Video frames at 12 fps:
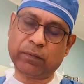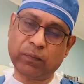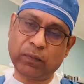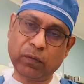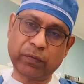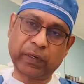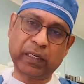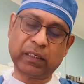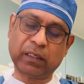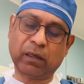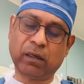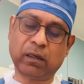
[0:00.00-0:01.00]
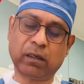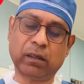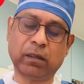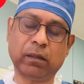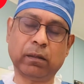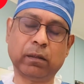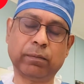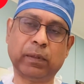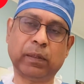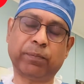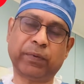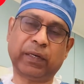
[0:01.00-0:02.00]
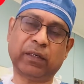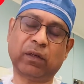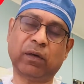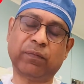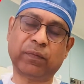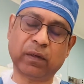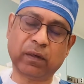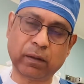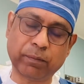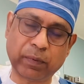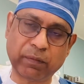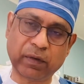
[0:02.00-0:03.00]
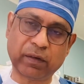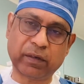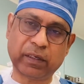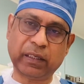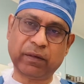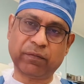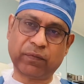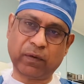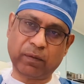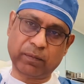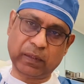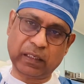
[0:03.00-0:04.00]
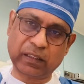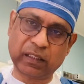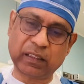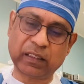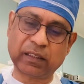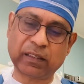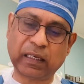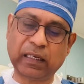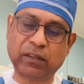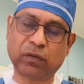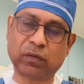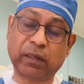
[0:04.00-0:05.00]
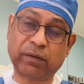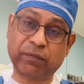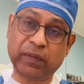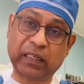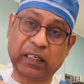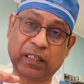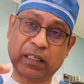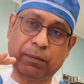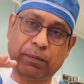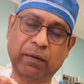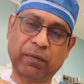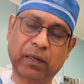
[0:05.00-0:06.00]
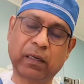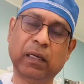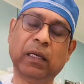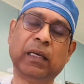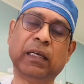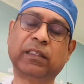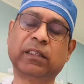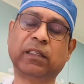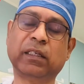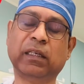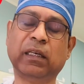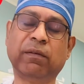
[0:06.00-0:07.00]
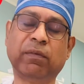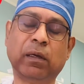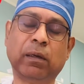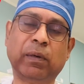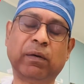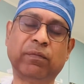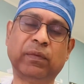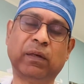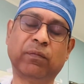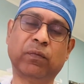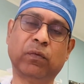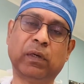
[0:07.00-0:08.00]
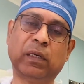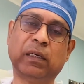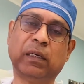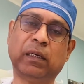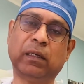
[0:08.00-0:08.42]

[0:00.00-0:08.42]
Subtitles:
flow rate or pump rate of bivalirudin from the anesthesia side, so that we can keep our ACT level above than 400